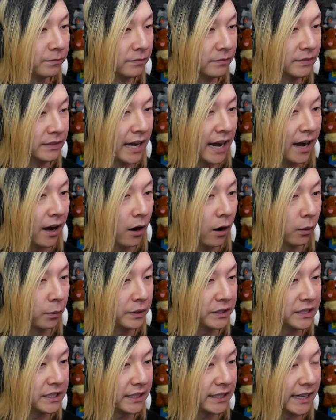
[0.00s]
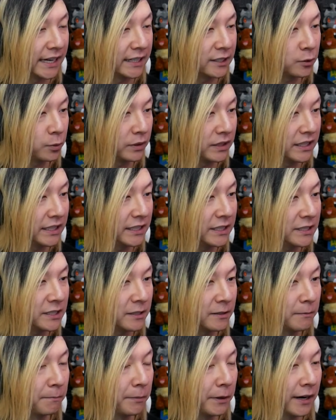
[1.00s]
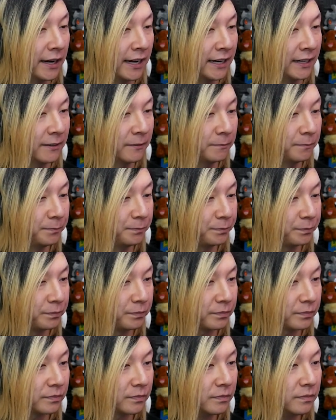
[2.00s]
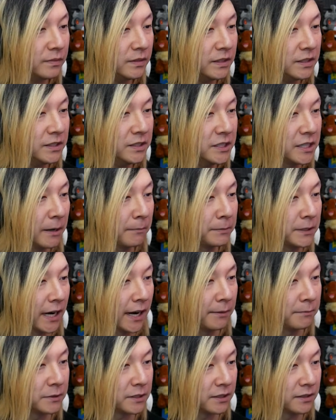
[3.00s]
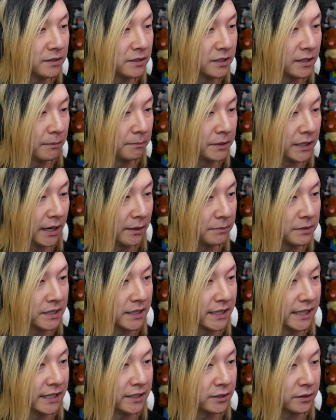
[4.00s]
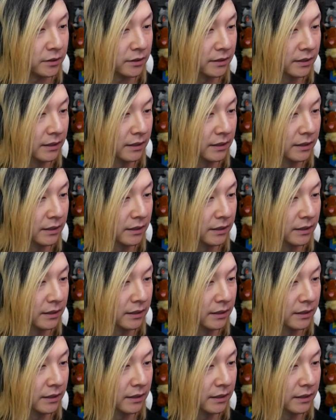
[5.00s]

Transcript: Not always the case with these, but sometimes the case.